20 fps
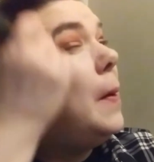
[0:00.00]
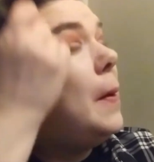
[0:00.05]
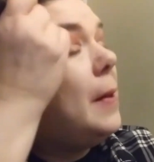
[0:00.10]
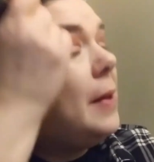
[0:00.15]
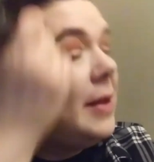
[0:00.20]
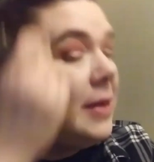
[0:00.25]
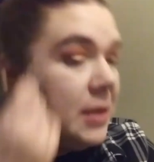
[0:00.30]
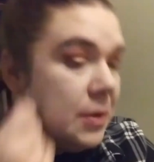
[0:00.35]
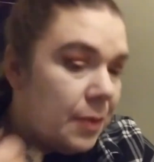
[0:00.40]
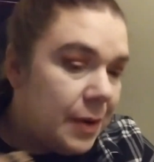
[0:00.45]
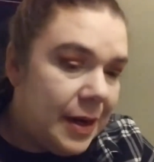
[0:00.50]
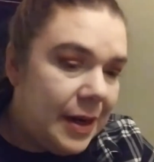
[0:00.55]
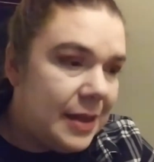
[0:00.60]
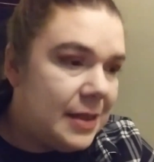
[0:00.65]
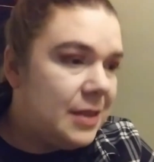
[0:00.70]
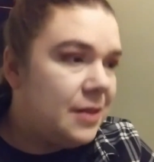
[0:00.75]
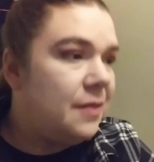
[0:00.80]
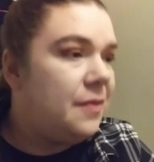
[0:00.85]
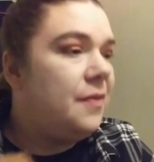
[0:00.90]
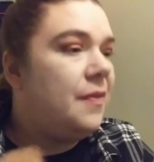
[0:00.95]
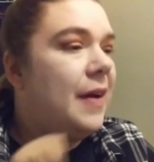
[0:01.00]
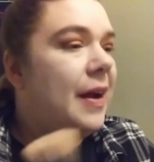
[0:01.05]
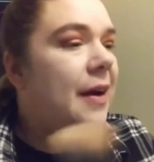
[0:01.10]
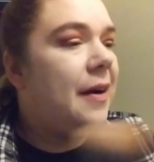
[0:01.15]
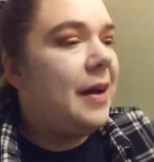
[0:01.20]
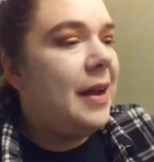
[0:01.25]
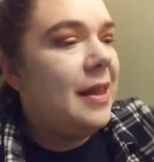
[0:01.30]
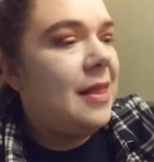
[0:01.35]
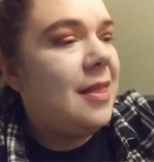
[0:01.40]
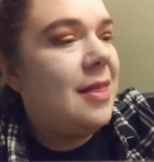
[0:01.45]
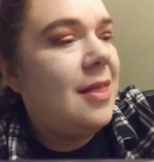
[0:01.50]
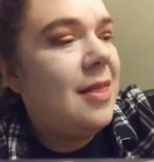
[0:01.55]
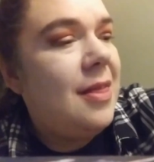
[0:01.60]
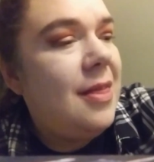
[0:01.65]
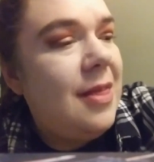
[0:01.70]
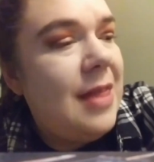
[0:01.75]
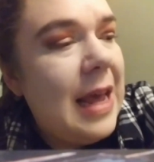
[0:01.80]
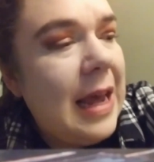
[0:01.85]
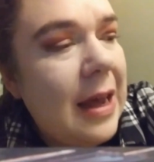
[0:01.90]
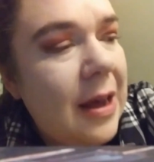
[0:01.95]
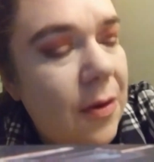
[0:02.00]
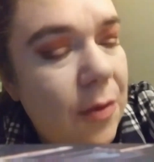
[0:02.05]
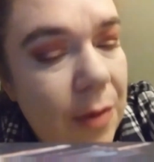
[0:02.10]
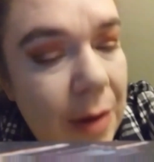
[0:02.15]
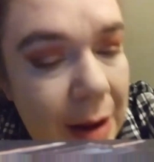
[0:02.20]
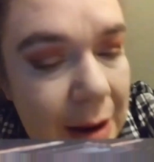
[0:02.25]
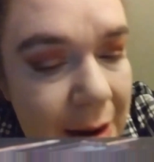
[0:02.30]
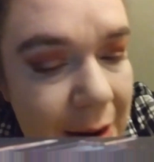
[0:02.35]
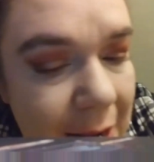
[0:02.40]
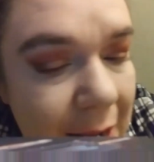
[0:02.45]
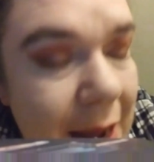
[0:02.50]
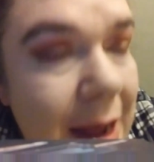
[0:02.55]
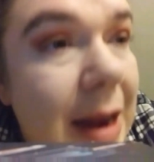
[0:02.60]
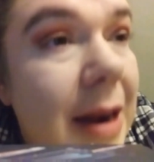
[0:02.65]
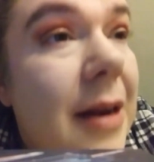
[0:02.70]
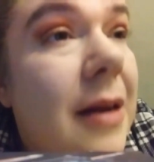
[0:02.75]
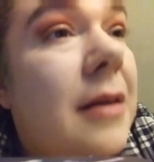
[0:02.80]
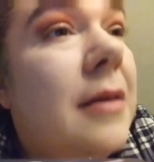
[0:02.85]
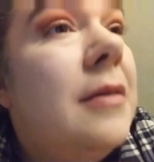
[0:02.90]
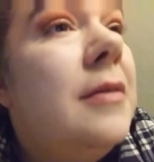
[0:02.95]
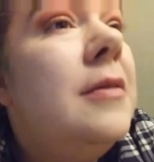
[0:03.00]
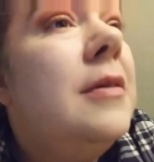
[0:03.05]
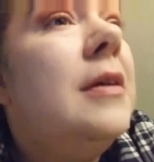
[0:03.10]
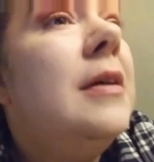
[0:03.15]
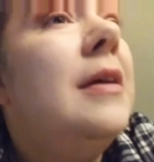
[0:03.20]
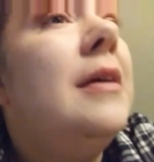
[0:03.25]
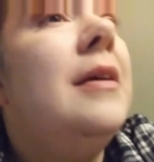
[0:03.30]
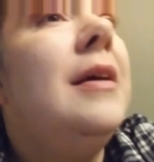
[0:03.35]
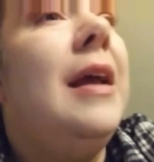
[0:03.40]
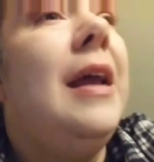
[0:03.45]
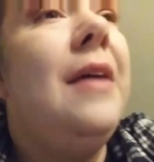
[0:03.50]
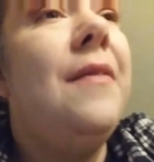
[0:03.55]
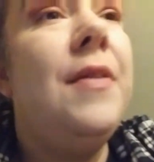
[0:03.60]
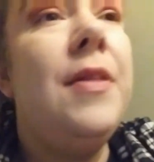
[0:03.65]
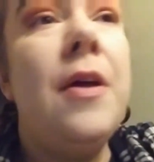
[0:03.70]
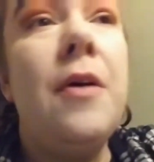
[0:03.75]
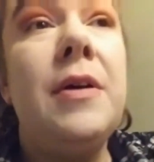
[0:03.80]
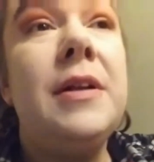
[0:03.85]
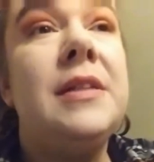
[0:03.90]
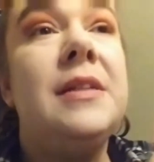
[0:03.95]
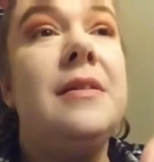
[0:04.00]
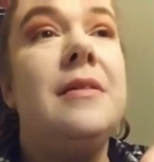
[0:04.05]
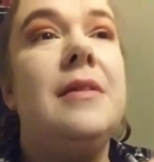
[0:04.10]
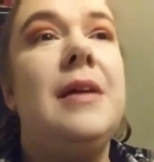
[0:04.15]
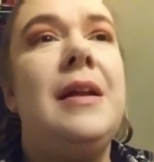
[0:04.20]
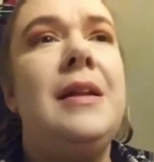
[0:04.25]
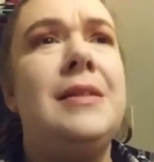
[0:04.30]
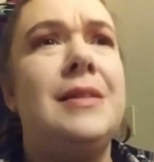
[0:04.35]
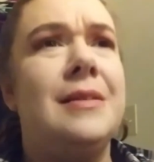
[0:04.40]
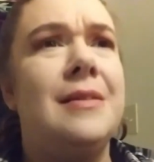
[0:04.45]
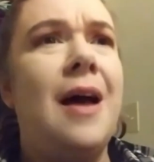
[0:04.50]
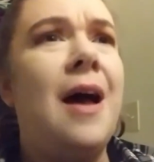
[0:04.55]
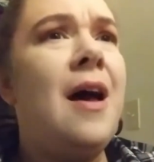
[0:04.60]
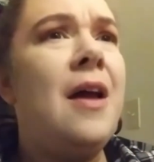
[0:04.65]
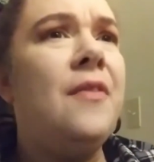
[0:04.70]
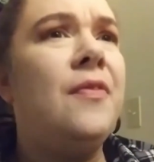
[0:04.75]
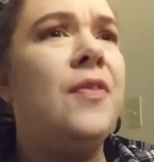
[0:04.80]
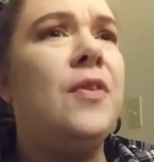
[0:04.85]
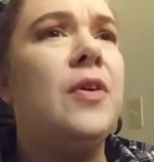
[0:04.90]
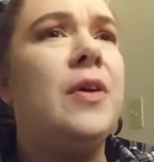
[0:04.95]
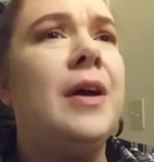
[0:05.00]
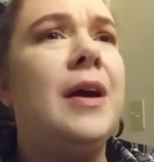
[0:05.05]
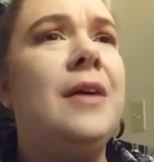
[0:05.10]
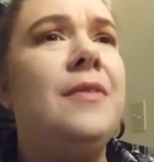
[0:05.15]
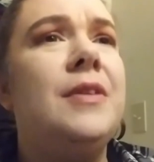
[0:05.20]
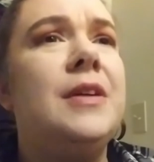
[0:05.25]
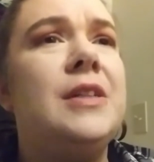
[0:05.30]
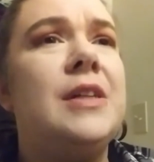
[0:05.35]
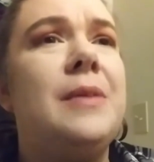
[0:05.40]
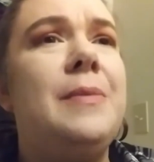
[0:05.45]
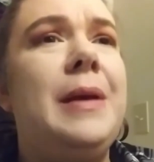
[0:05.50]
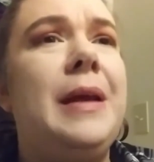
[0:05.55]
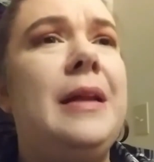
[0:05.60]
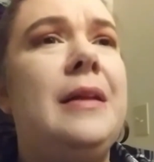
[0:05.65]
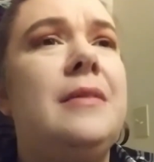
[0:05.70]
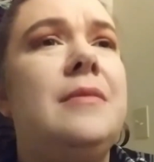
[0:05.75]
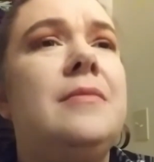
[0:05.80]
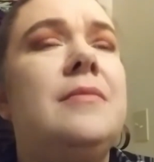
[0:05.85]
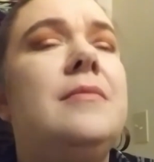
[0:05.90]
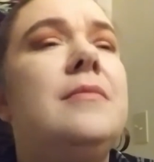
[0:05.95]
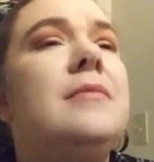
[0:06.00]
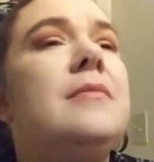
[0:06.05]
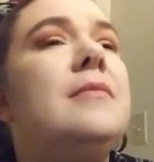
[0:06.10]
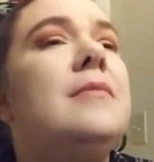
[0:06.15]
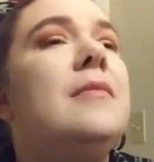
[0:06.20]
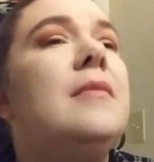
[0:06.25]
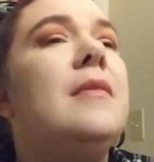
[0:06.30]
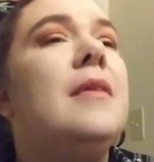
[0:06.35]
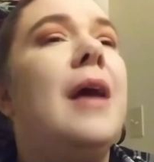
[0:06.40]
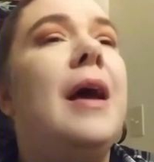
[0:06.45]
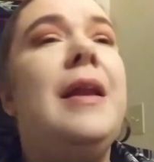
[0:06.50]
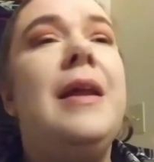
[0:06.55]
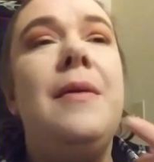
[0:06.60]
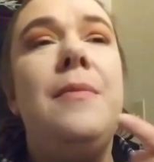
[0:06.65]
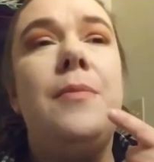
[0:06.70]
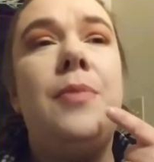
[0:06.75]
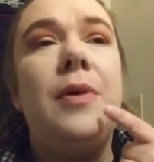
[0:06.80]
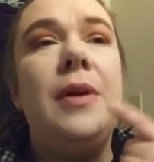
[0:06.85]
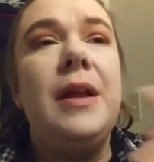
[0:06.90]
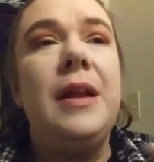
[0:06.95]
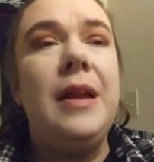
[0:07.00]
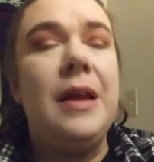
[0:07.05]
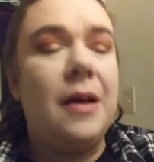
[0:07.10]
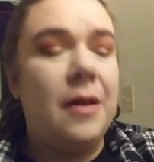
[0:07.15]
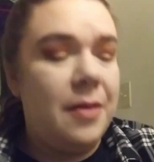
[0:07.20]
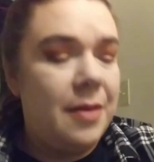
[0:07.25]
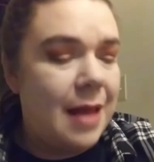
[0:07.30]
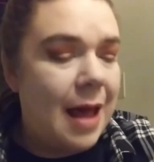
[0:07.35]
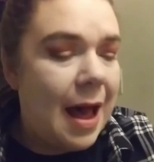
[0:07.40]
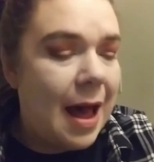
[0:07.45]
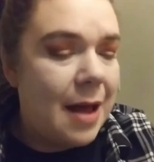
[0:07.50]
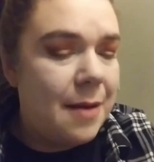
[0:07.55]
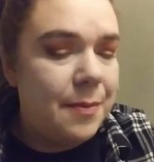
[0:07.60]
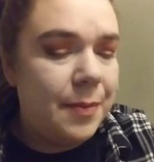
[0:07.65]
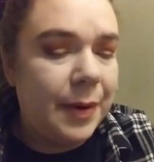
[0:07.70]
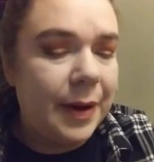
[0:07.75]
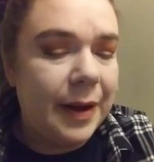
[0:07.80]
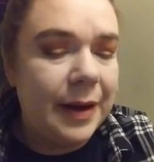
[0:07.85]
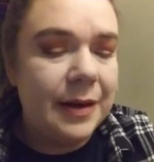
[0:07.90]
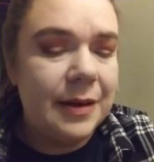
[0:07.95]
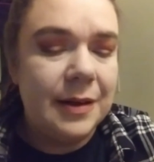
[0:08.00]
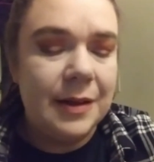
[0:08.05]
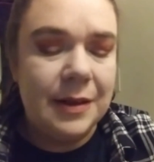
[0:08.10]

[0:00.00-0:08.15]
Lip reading: this one is a very thick one, and even though it's not full coverage, I mean, I didn't put any on that, but